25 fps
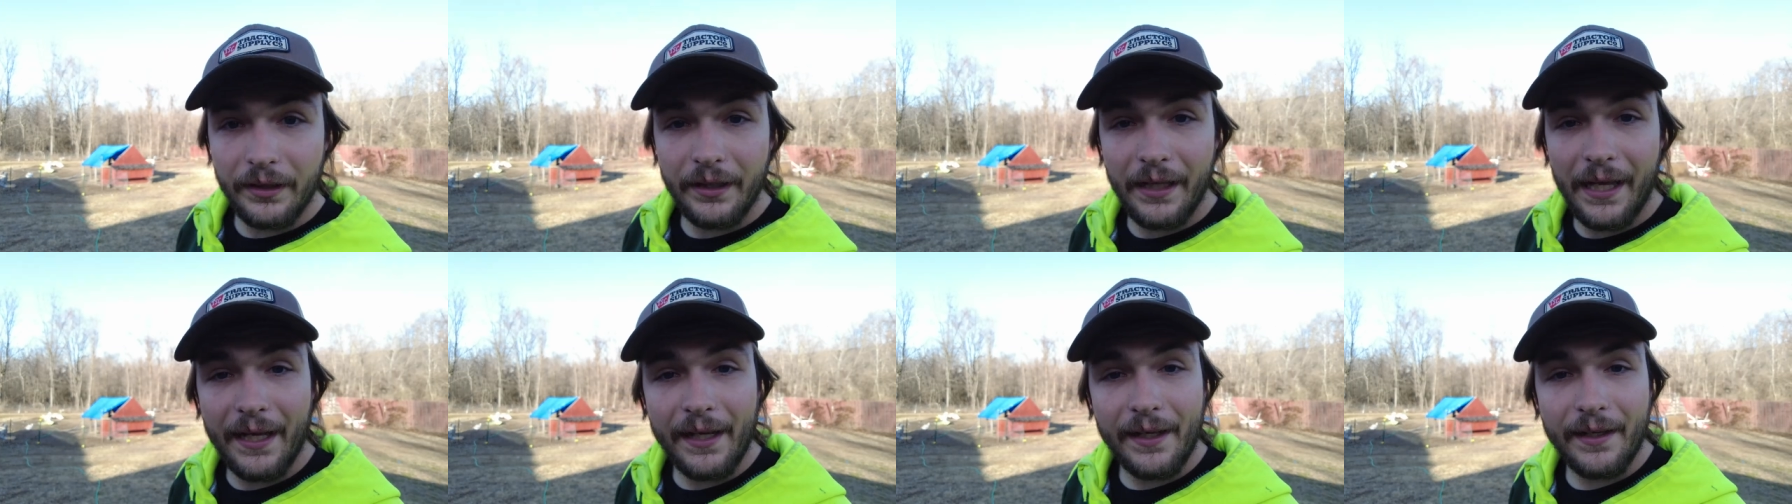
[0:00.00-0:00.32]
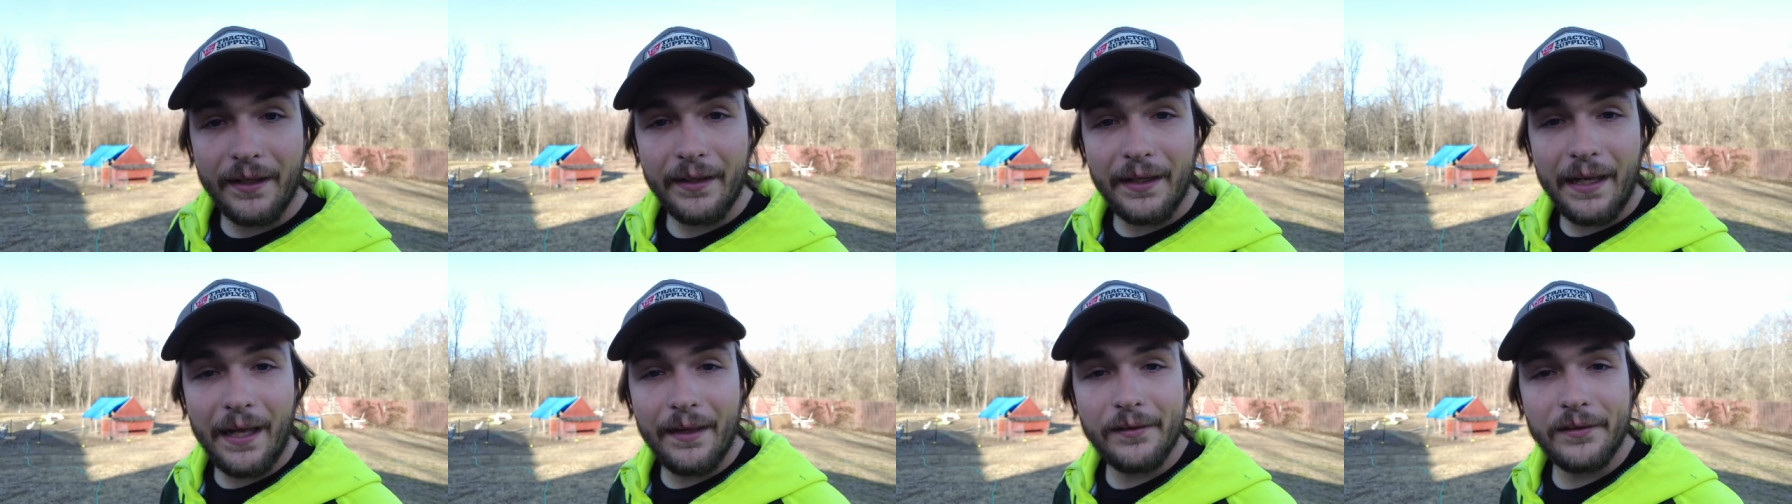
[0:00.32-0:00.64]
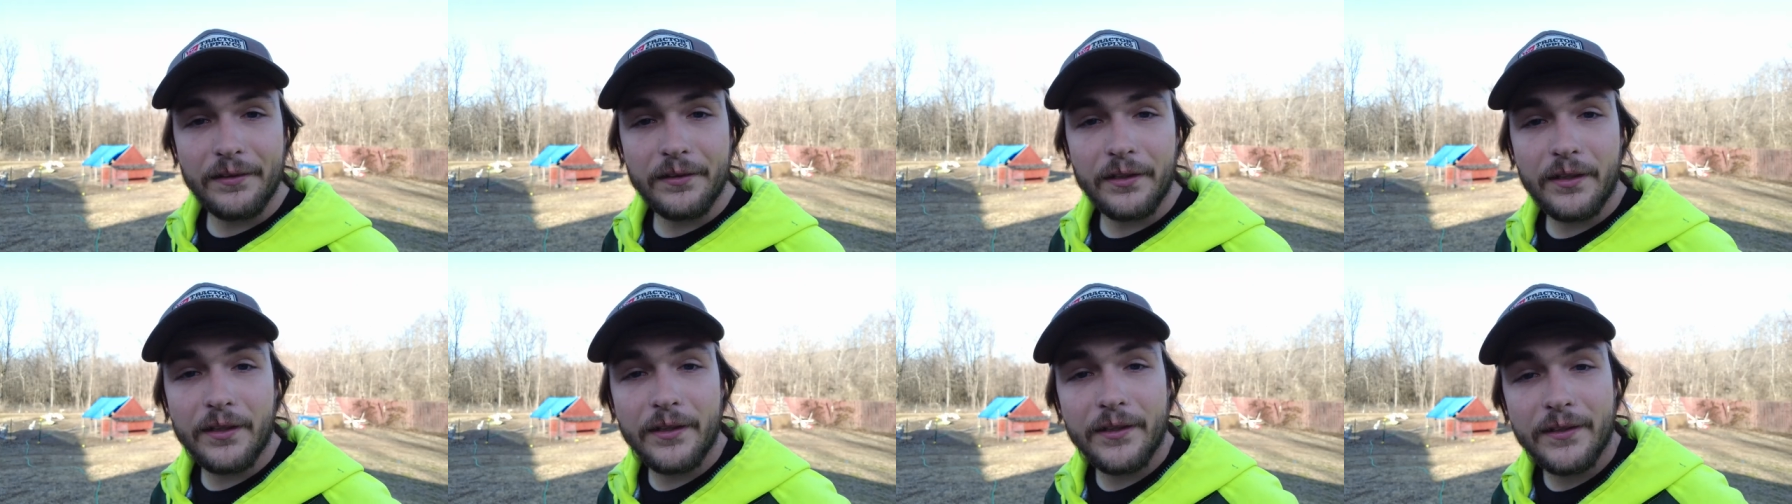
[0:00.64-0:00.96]
at that
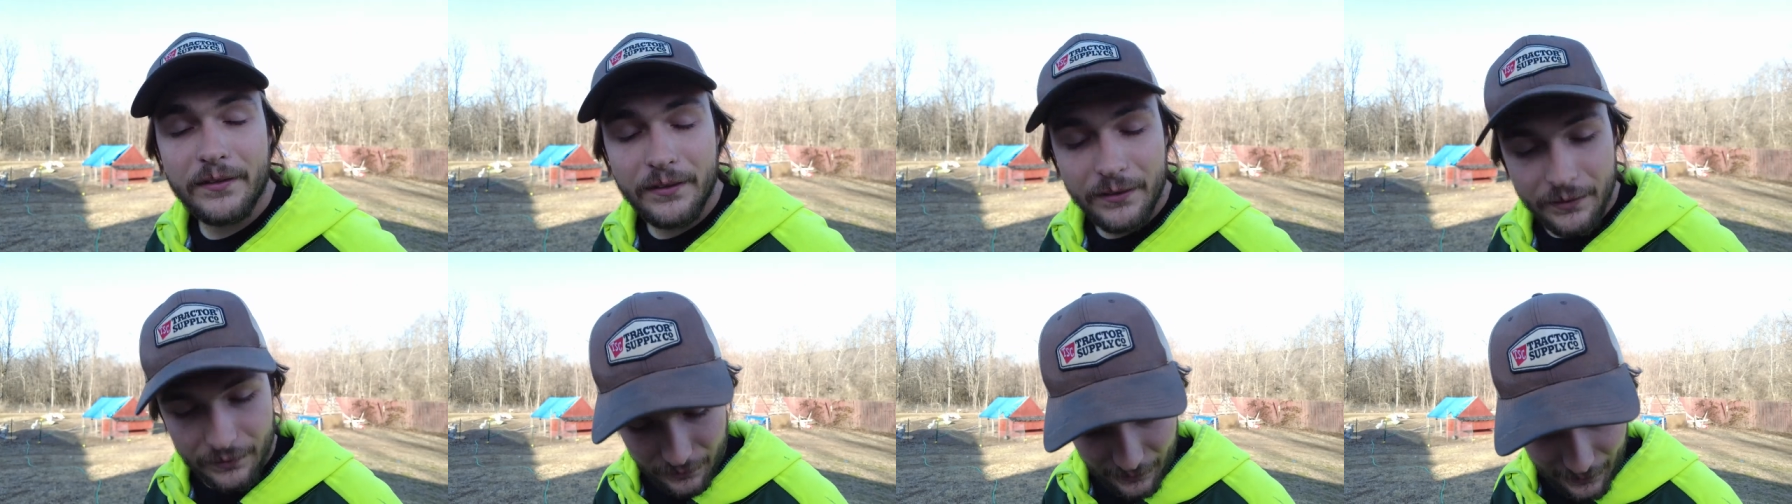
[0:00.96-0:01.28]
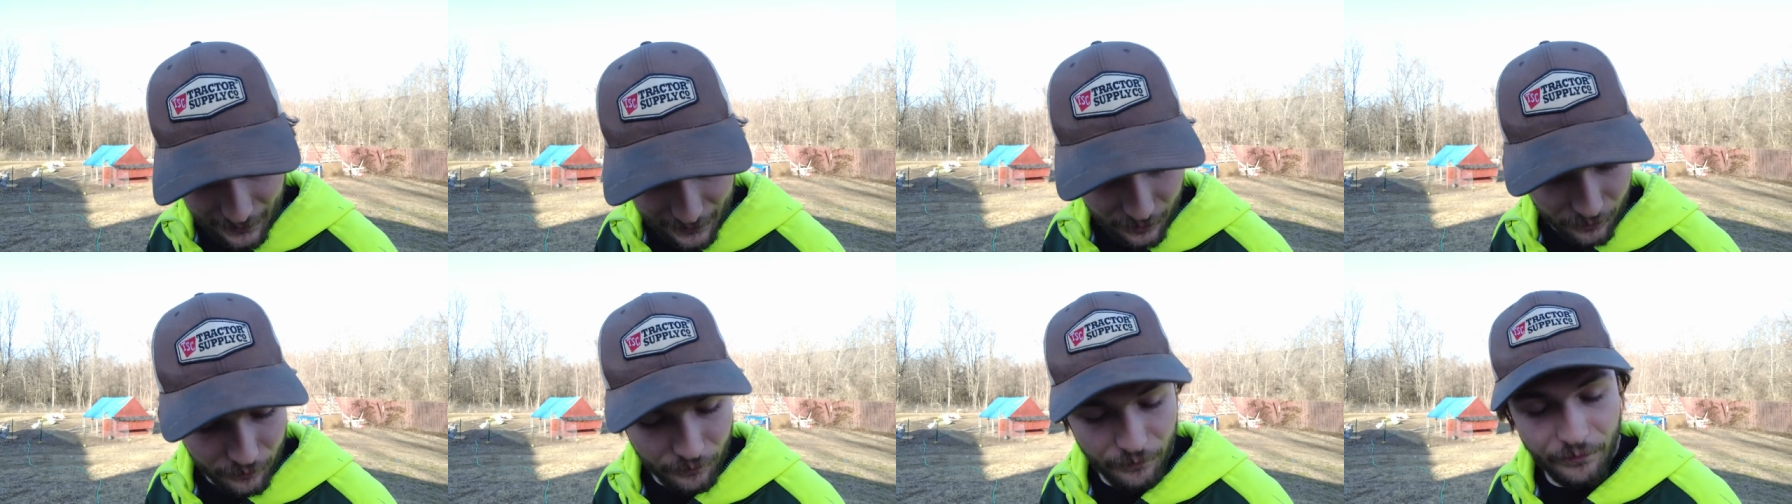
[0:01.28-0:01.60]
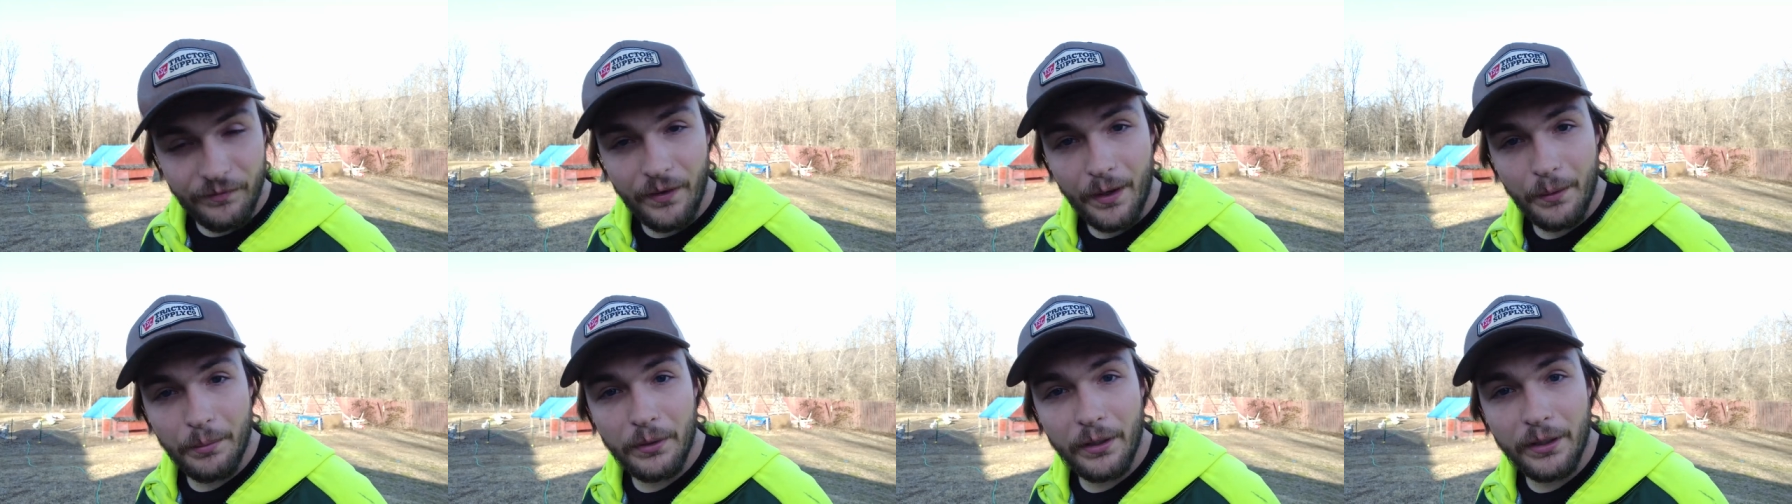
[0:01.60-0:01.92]
calendar, it's
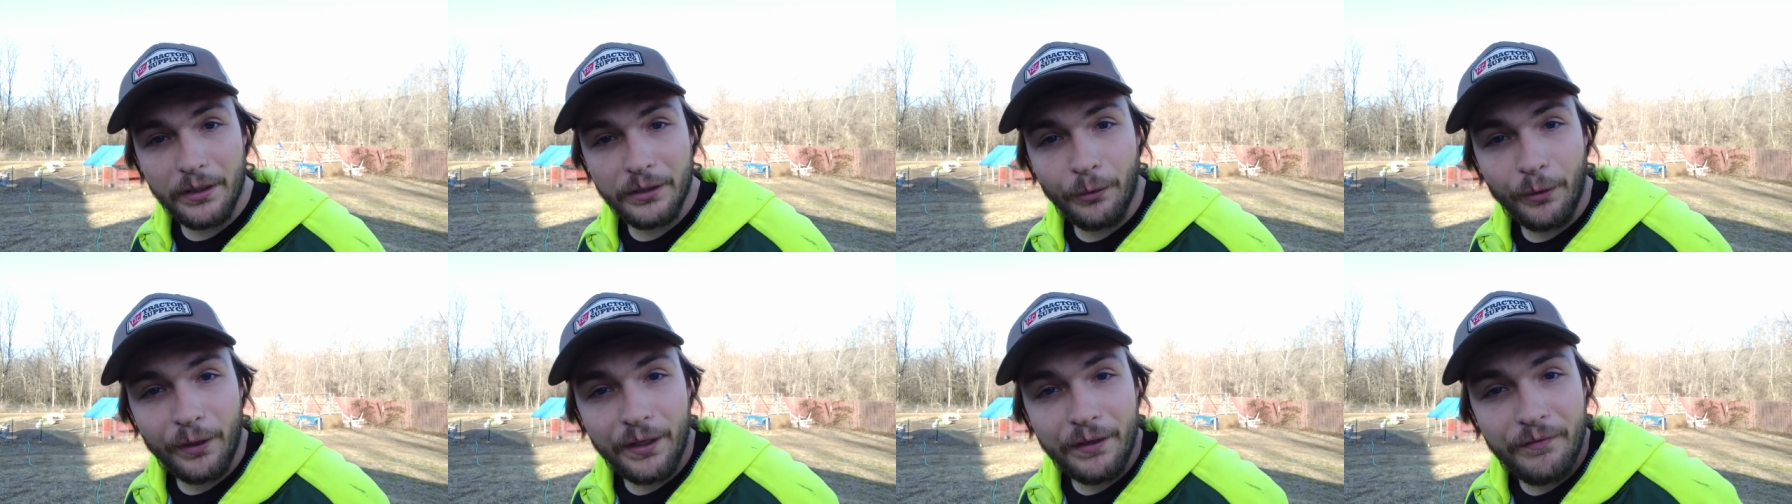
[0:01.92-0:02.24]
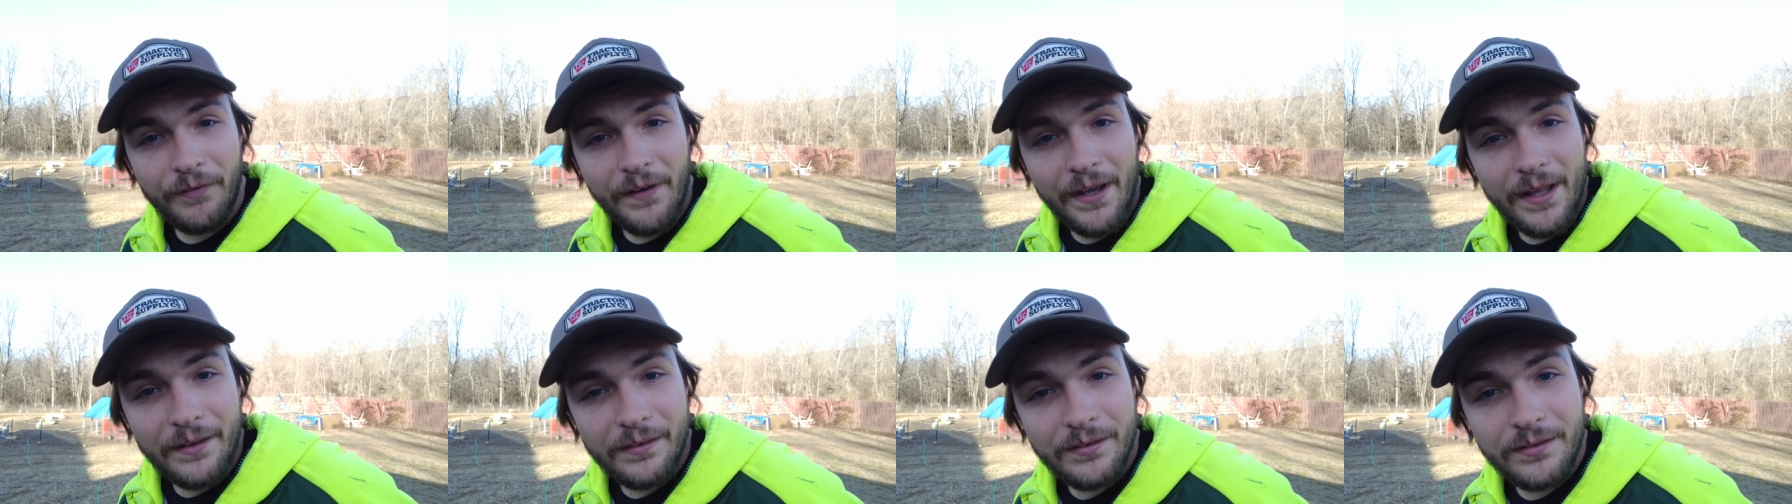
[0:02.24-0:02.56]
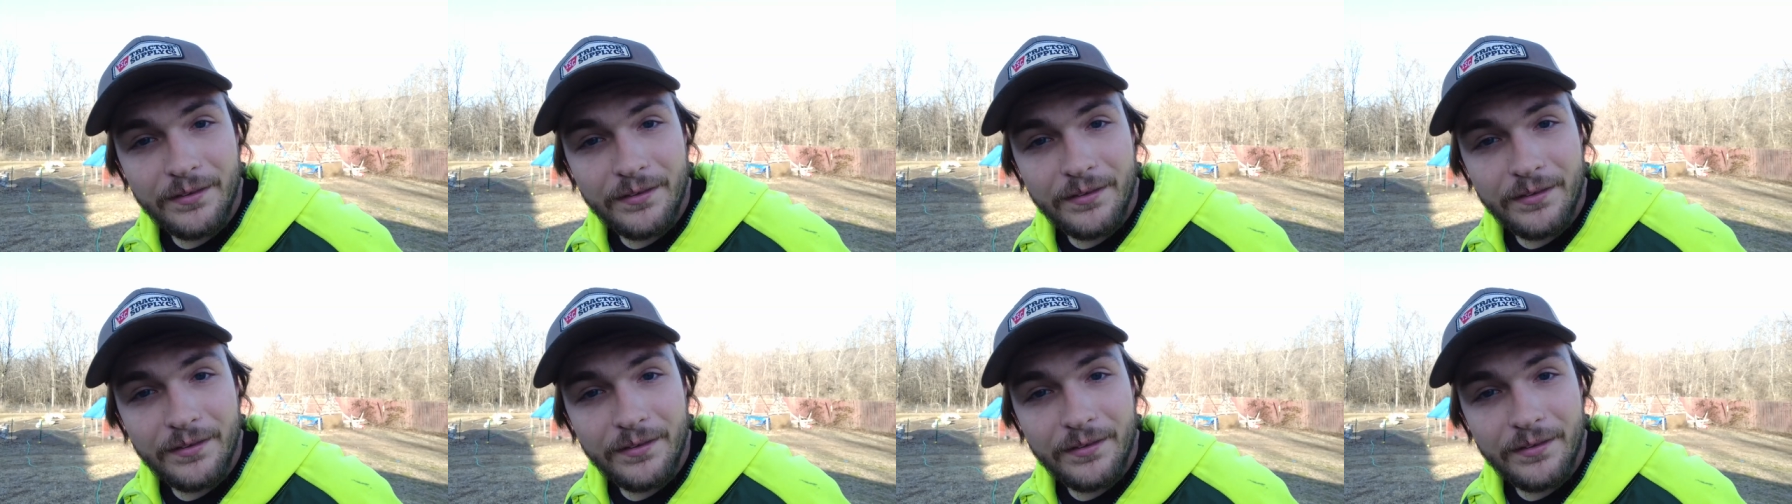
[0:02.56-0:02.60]
February 25th,